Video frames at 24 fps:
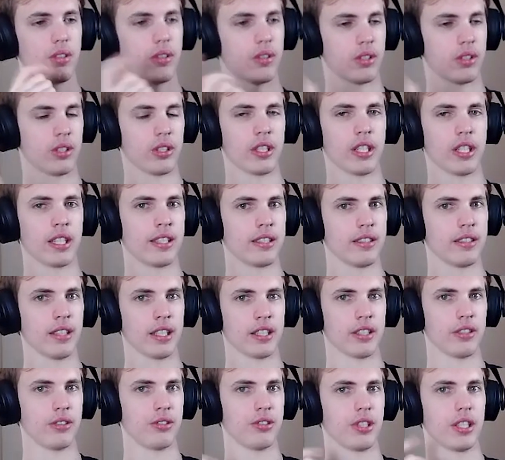or uh,
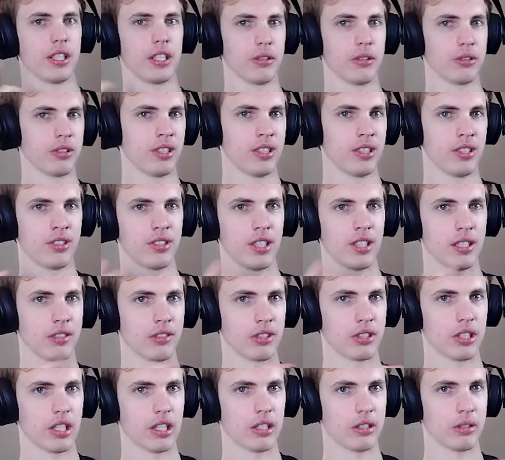like you said he was in a sam
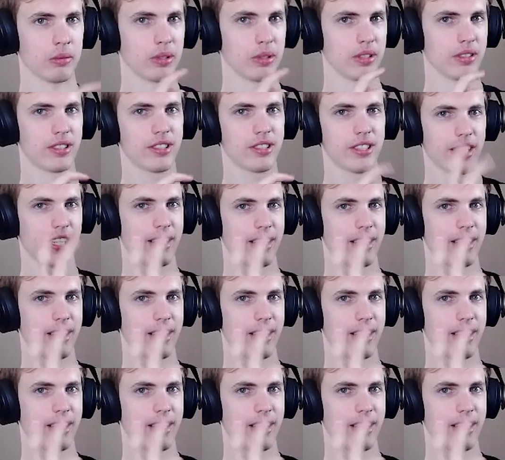asylum with, yeah.